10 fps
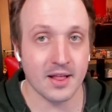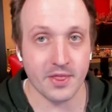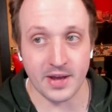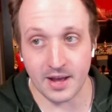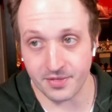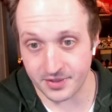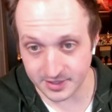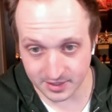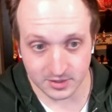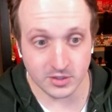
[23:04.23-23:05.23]
that
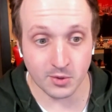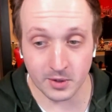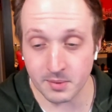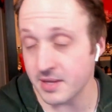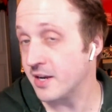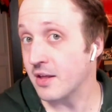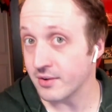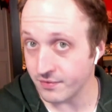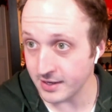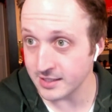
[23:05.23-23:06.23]
this is just going to be another
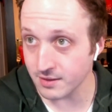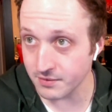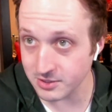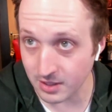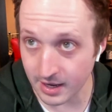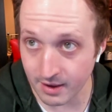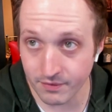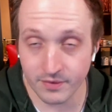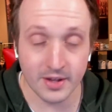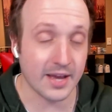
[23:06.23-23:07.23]
phase of his life,
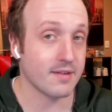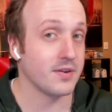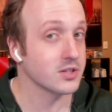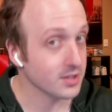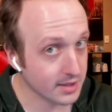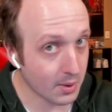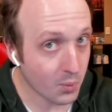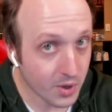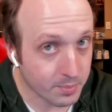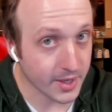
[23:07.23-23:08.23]
and eventually they
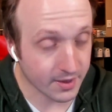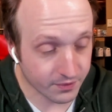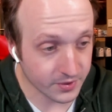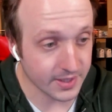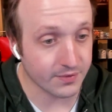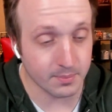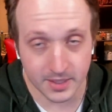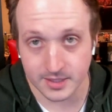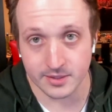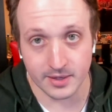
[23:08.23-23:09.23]
will break free from
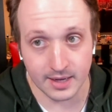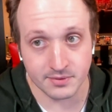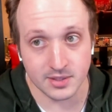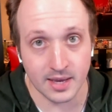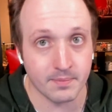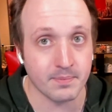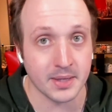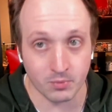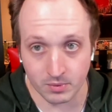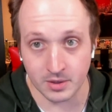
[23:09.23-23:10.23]
being slaves and be
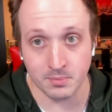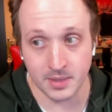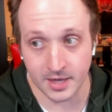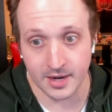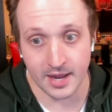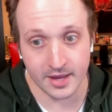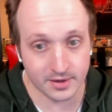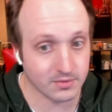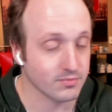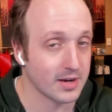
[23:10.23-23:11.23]
real men
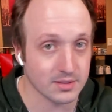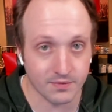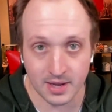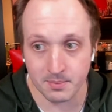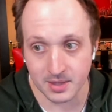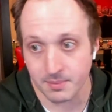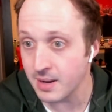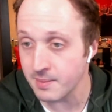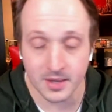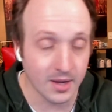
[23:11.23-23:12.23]
and raise a family, and
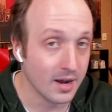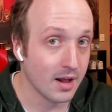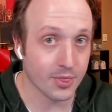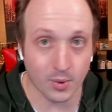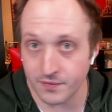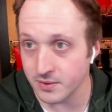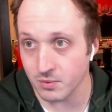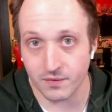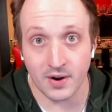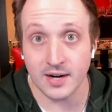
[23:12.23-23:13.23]
maybe Thorfinn
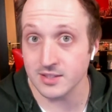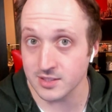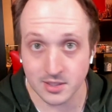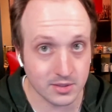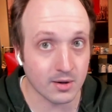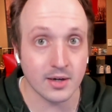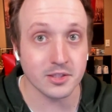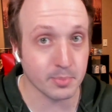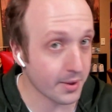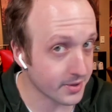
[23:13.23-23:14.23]
will find his sister and
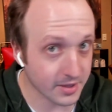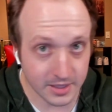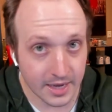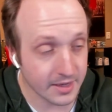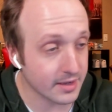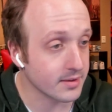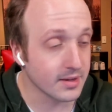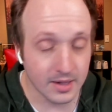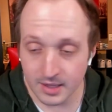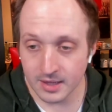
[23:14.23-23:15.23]
his mother again. And
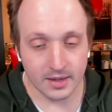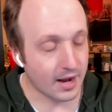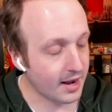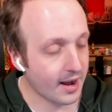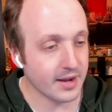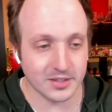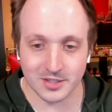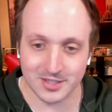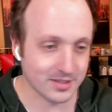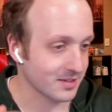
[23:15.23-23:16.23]
I
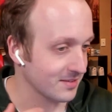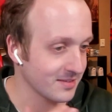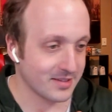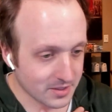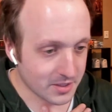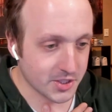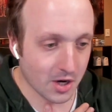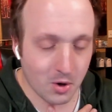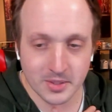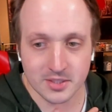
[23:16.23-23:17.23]
just, this
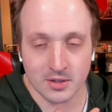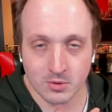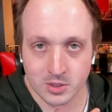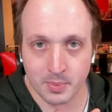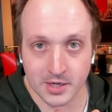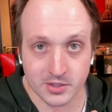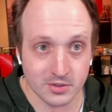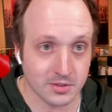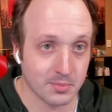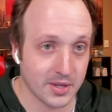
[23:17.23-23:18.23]
show is so
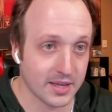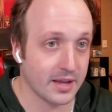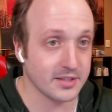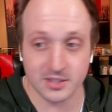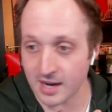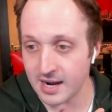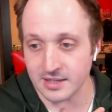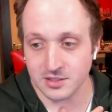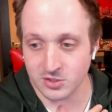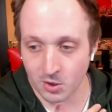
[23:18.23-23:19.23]
special to me. It's
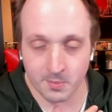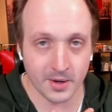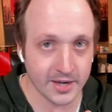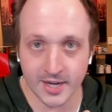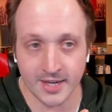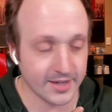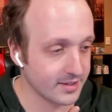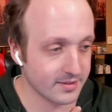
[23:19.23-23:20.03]
got so many,